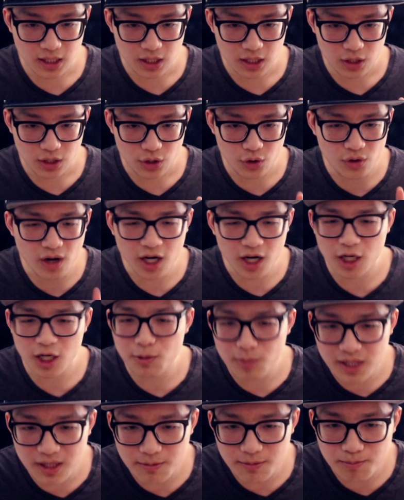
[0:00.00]
you're not going
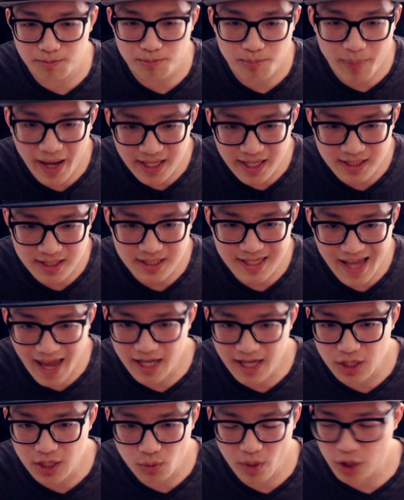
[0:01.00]
to be the best
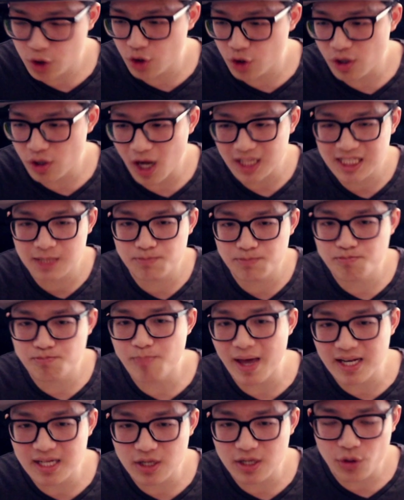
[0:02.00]
anyways. You're not
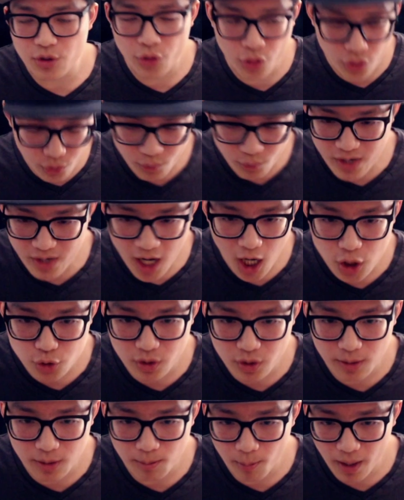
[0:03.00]
spending
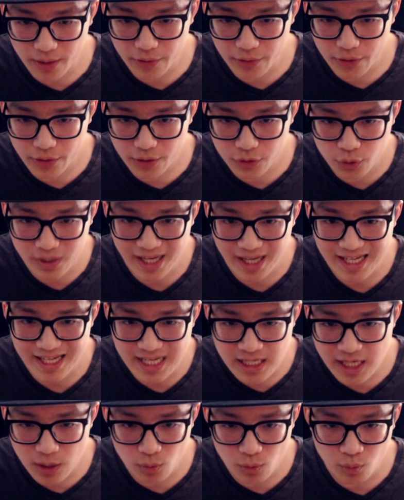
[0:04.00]
300 a month to get
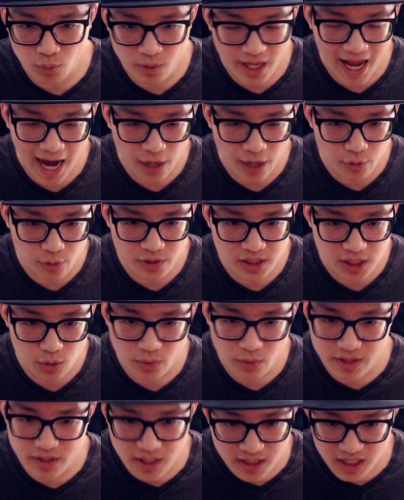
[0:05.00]
innate accuracy,
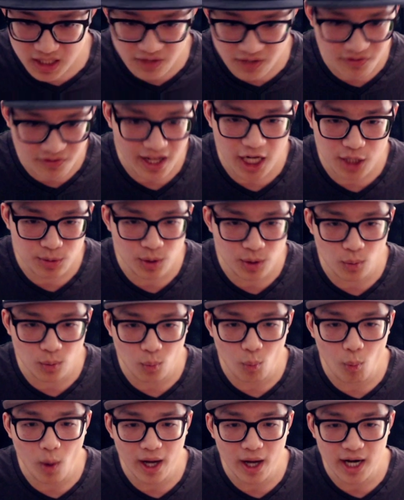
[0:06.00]
resistance, flight
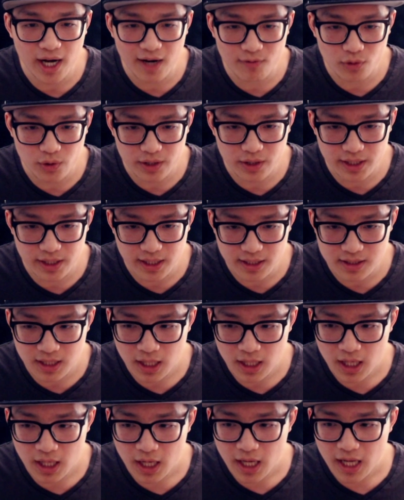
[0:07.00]
speed, whatever it is.
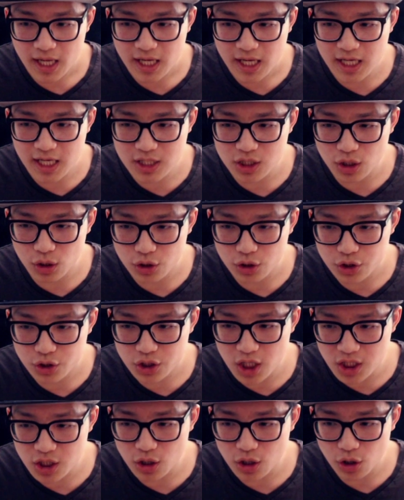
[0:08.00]
He's
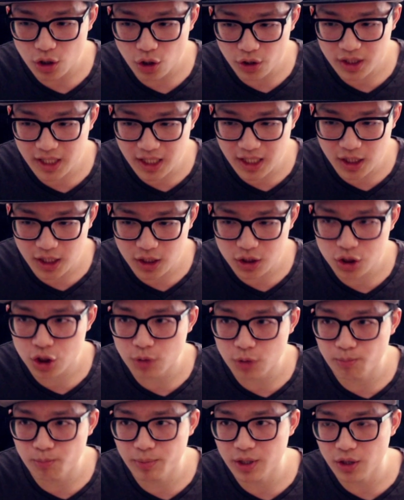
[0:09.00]
just looking
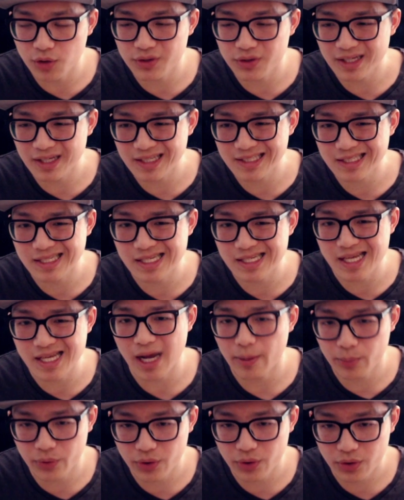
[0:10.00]
to build
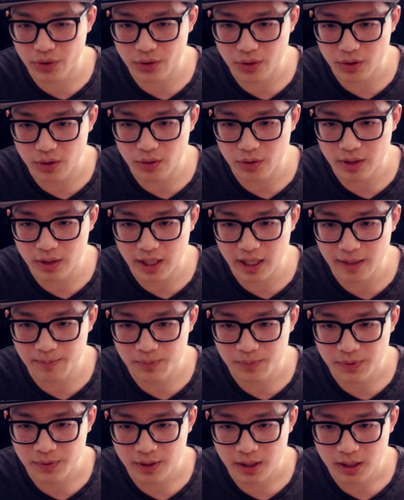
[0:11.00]
depth, okay?
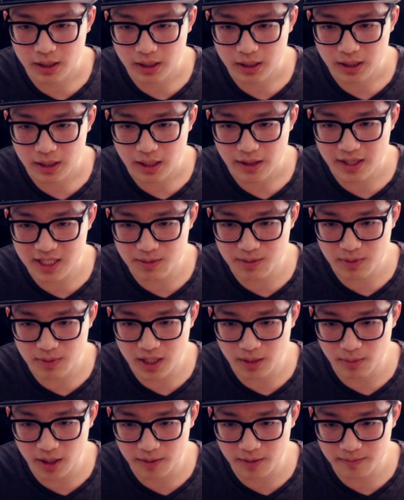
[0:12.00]
This is
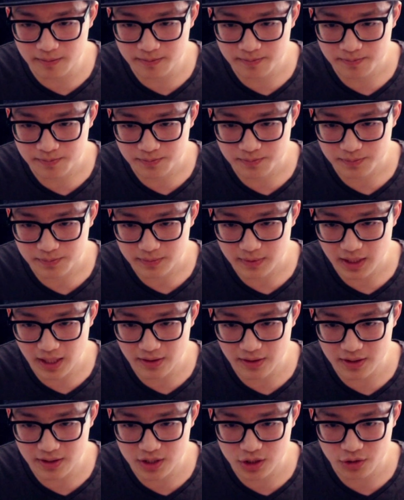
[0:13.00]
minimum,
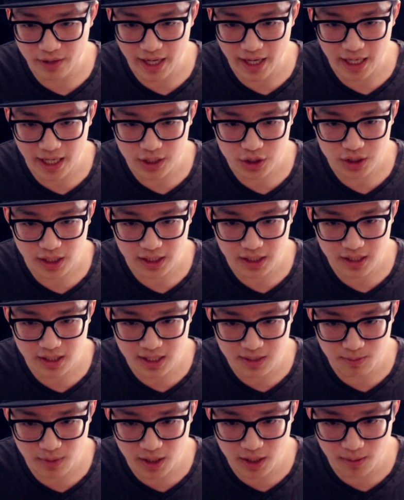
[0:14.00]
and this is trash. Like,
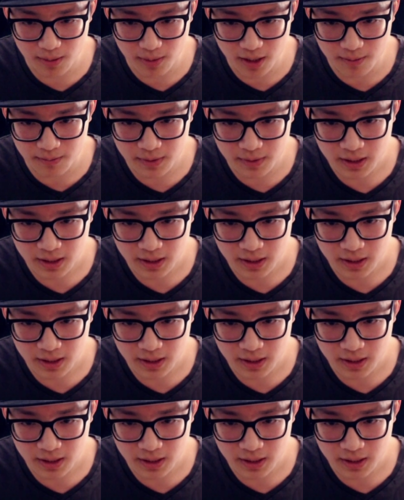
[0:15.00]
this is minimum,